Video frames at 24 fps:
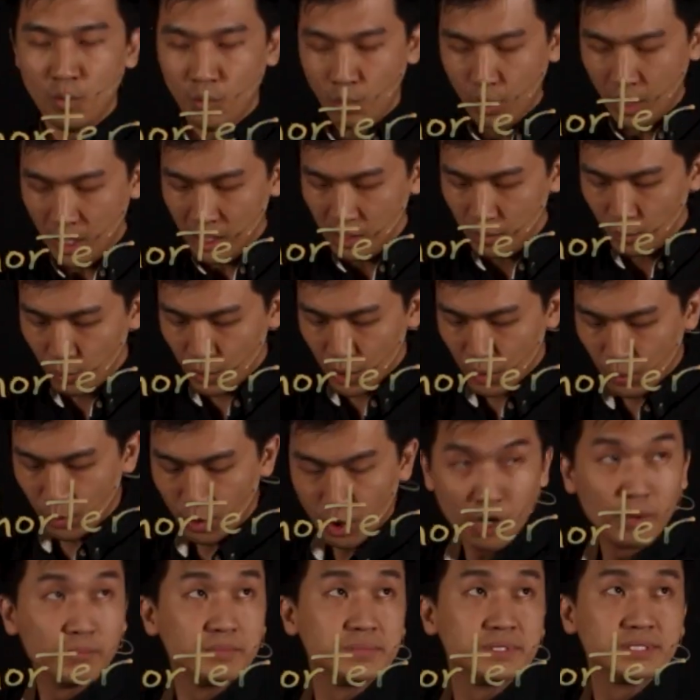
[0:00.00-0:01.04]
what we
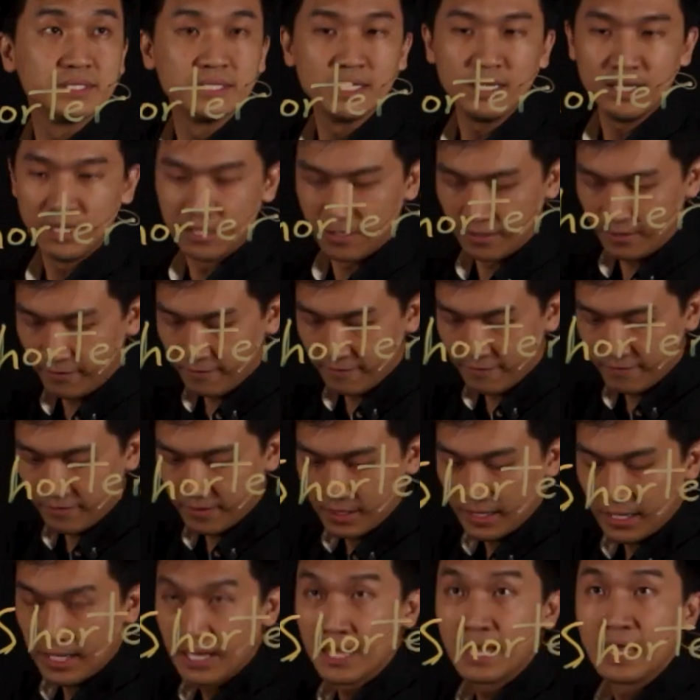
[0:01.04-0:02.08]
will observe
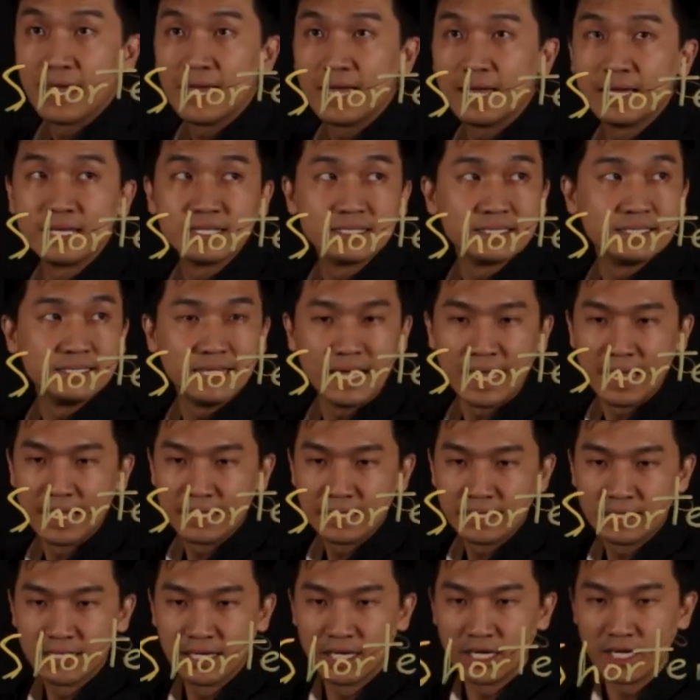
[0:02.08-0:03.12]
is
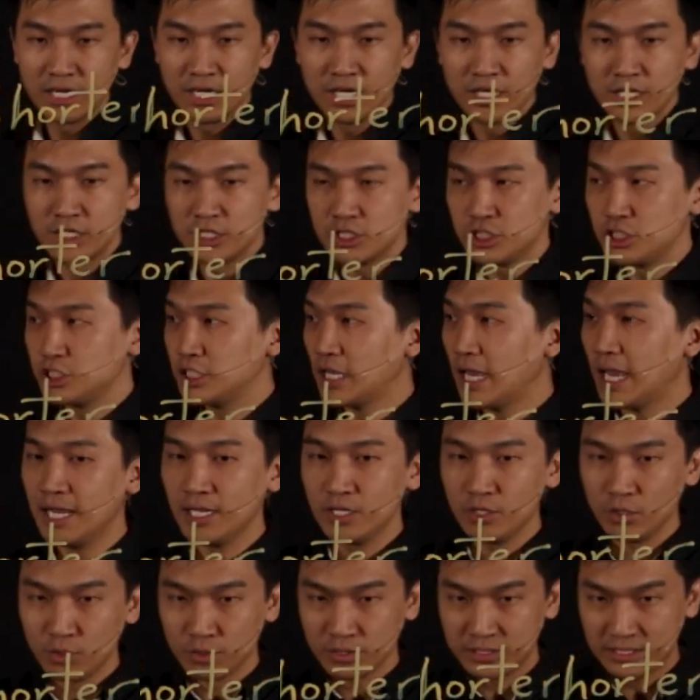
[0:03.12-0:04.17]
that the
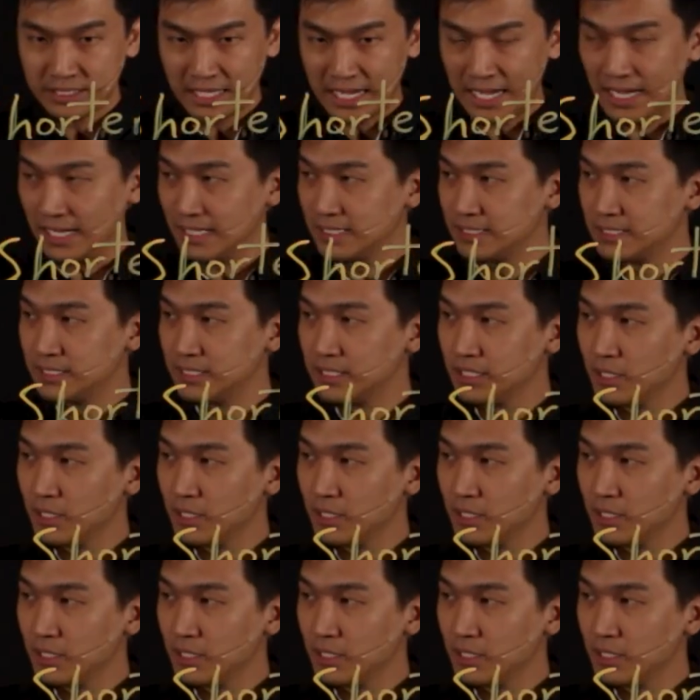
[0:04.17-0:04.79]
shadow size